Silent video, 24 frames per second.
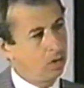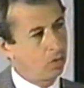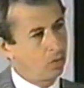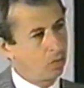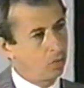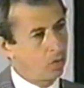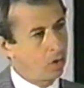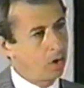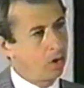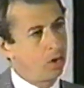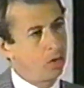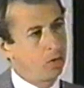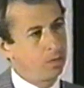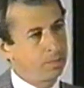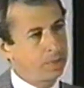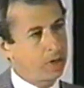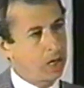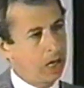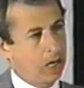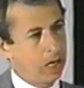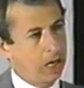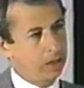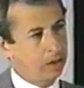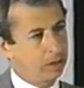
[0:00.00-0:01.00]
Rome
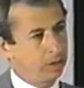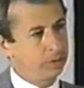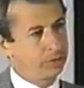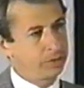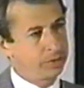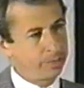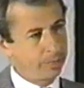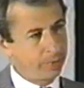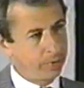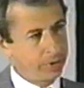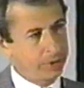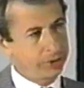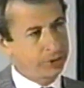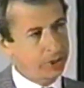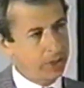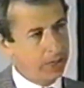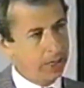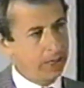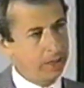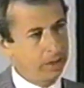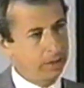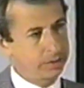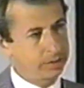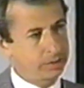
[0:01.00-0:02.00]
conquered the British
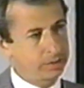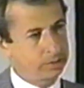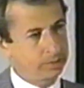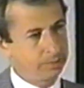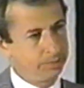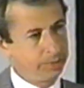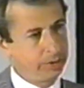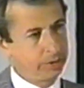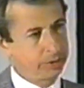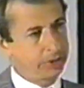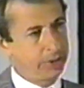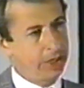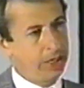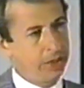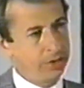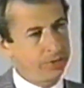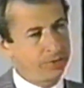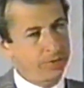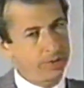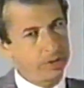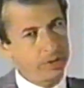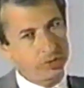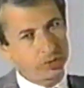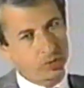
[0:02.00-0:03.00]
Isles, built
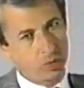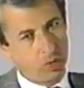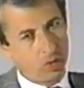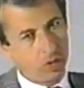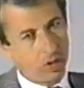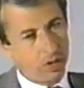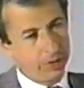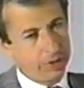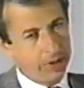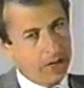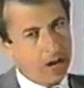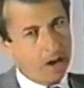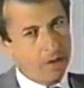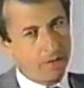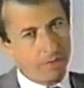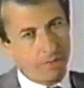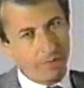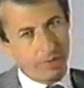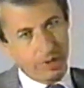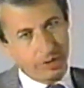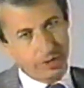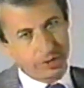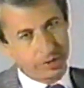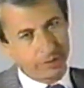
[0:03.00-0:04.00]
Hadrian's Wall, the outer
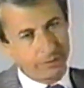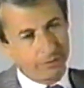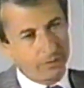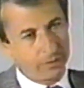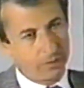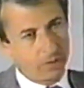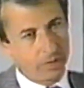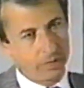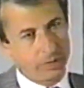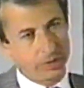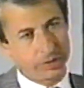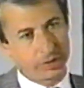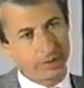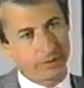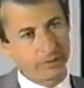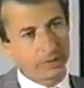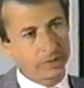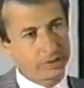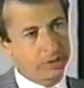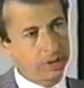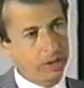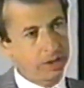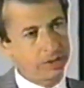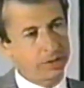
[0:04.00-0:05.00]
reach of Roman
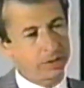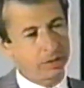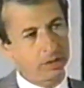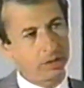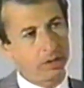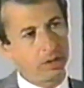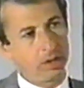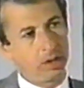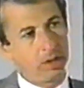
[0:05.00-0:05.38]
civilization,